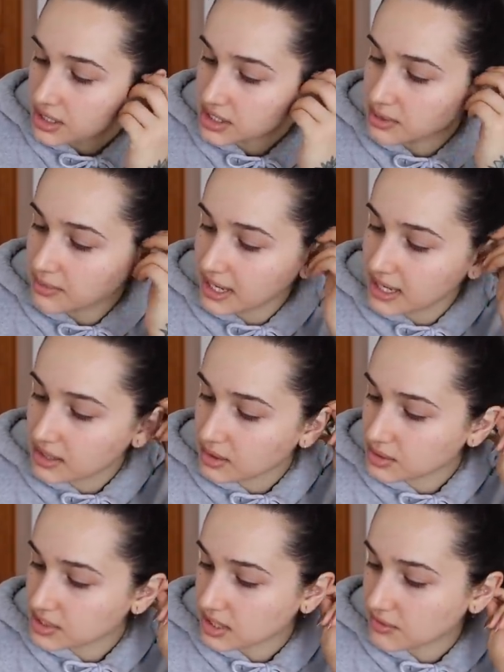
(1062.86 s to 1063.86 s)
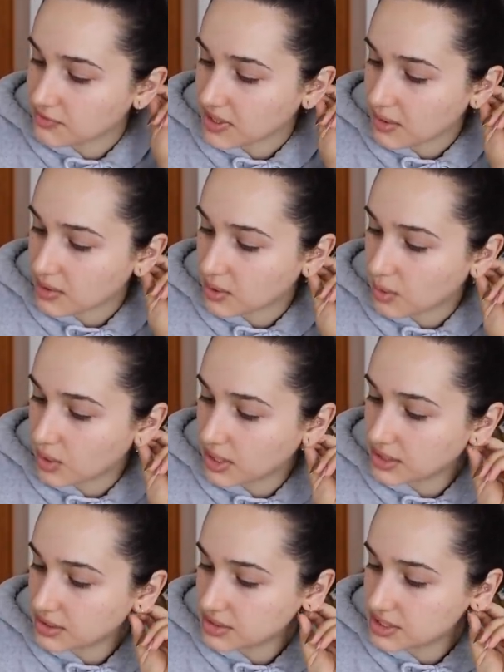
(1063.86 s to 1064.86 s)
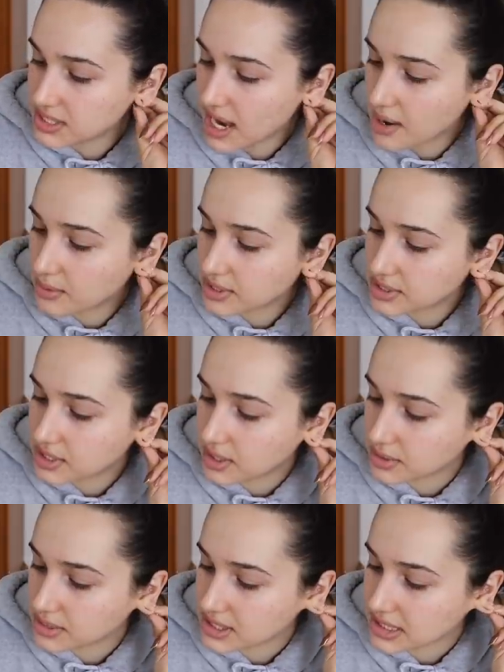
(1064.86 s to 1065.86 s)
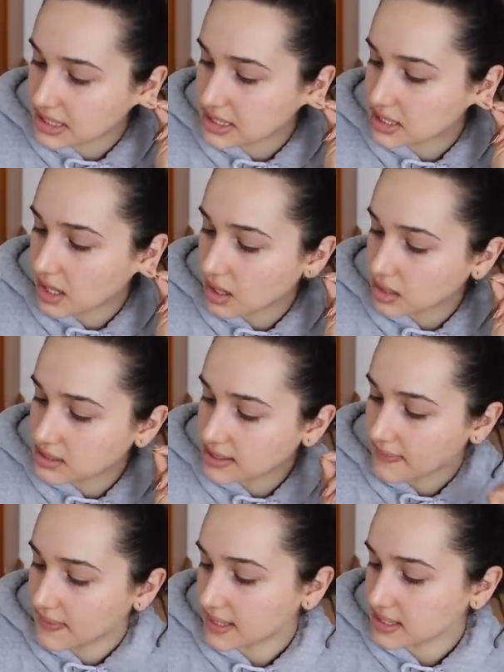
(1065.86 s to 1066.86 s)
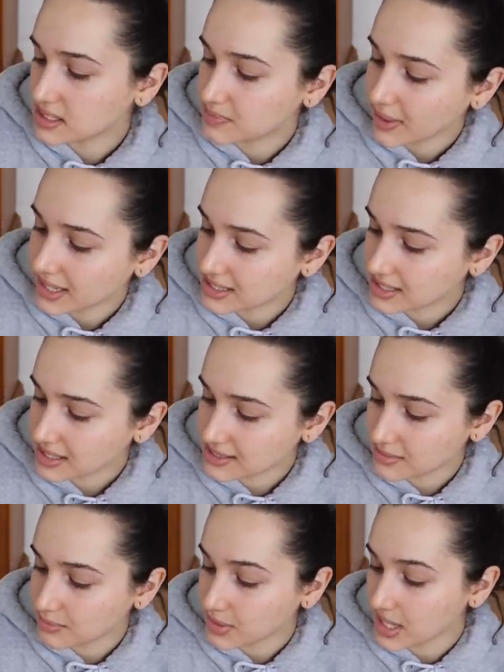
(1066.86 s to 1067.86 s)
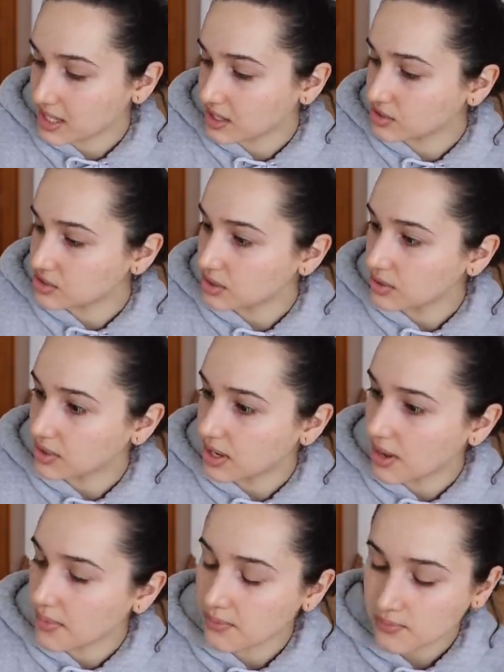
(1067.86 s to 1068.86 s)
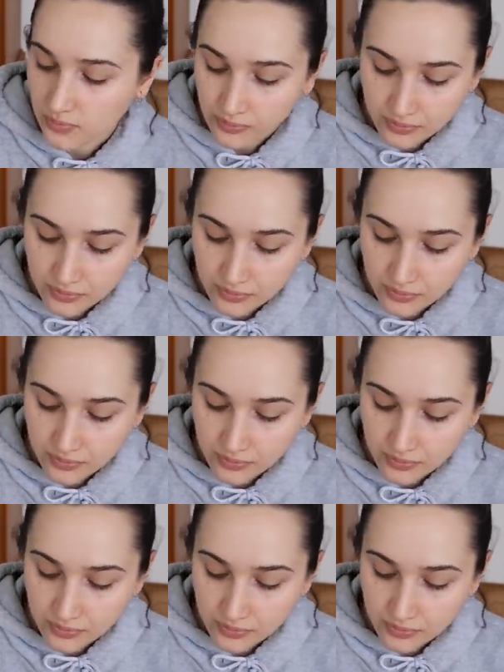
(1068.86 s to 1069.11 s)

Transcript: tomato, sunflower oil, sourdough, sea salt, and then spices and baking soda.